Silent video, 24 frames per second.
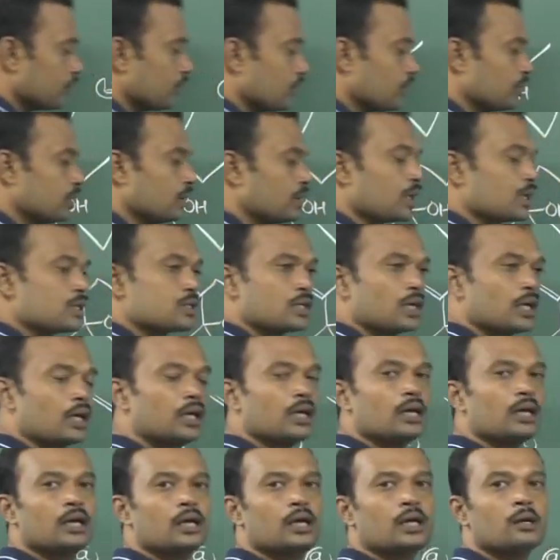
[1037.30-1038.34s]
There is
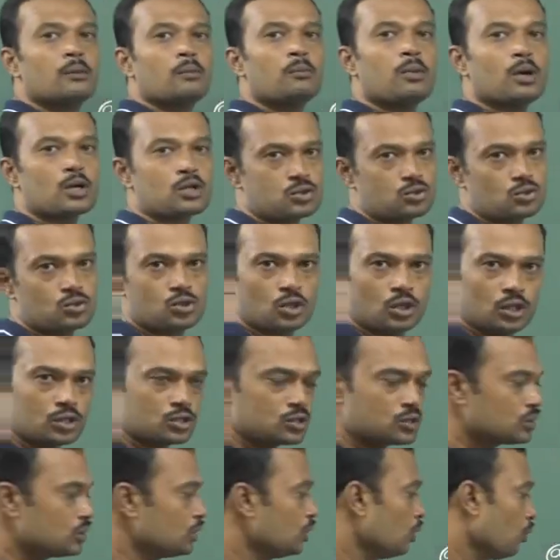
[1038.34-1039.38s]
a positive charge.
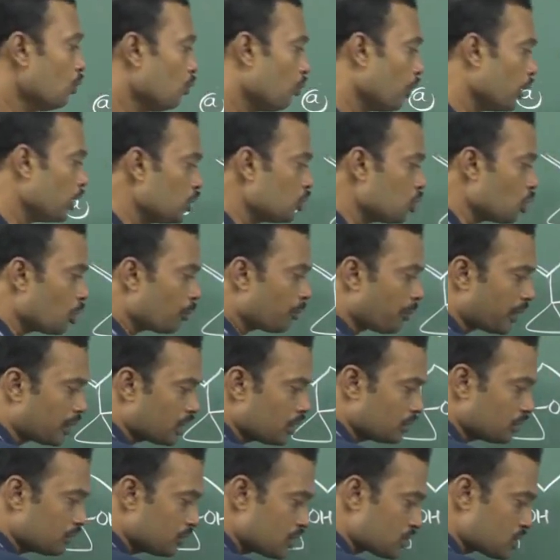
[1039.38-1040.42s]
Why you
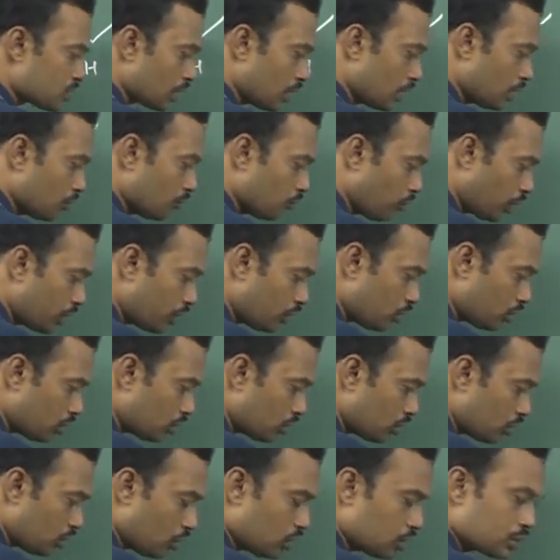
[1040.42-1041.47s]
open this side? Why
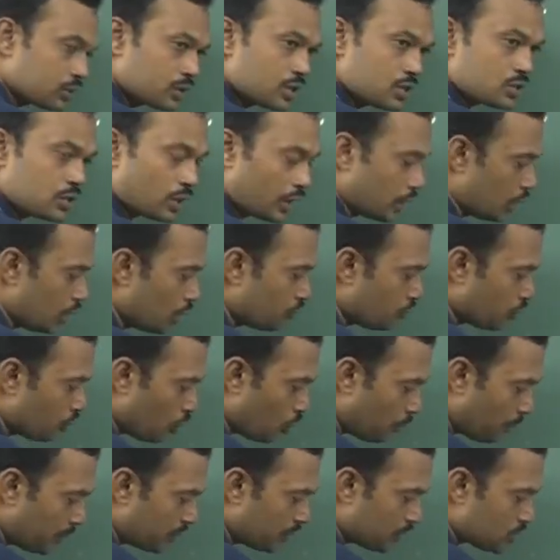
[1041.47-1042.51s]
not on this side? If you
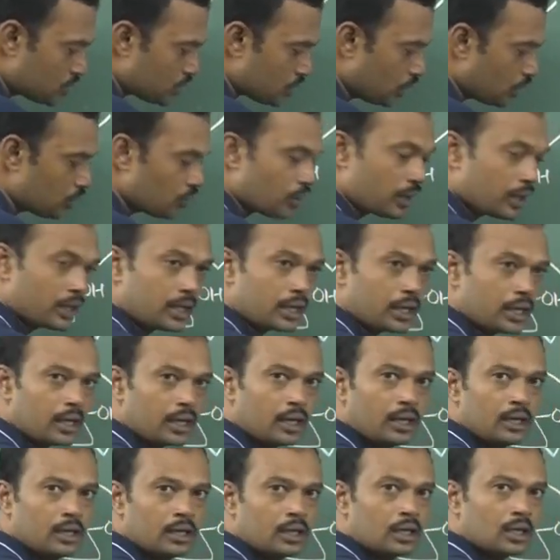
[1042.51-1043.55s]
open this side, you will get
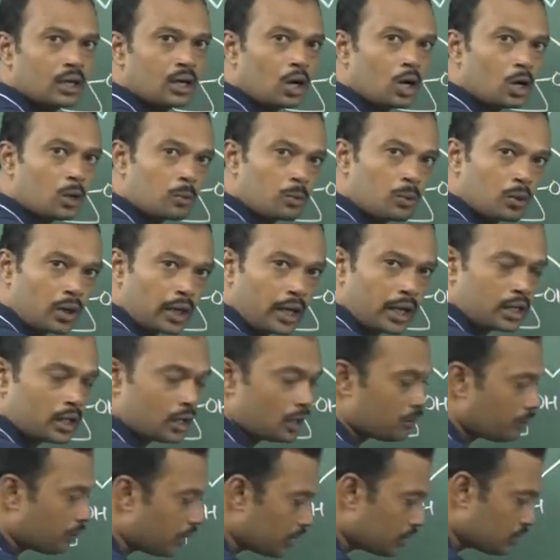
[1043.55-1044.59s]
a
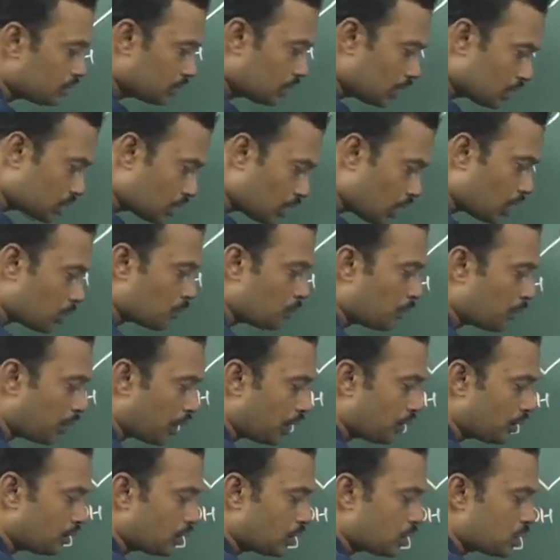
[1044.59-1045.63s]
carbocation, but that
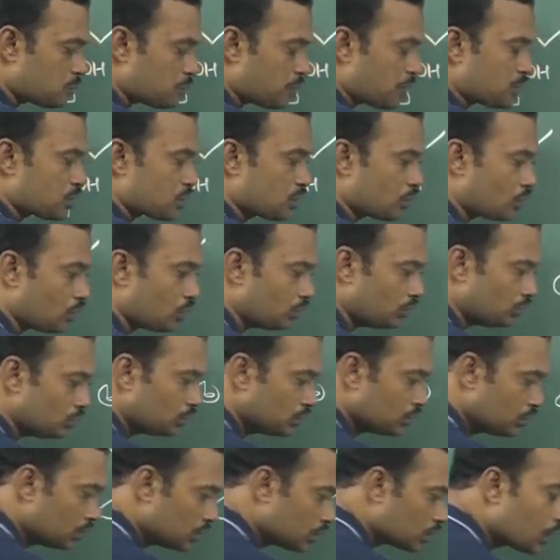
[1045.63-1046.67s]
carbocation is present on
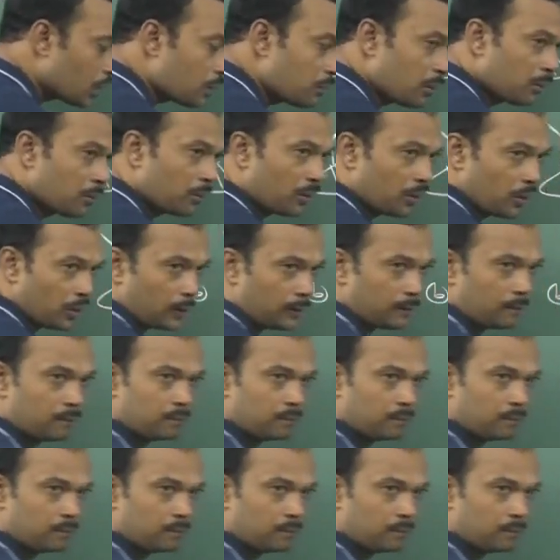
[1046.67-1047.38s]
3-membered ring.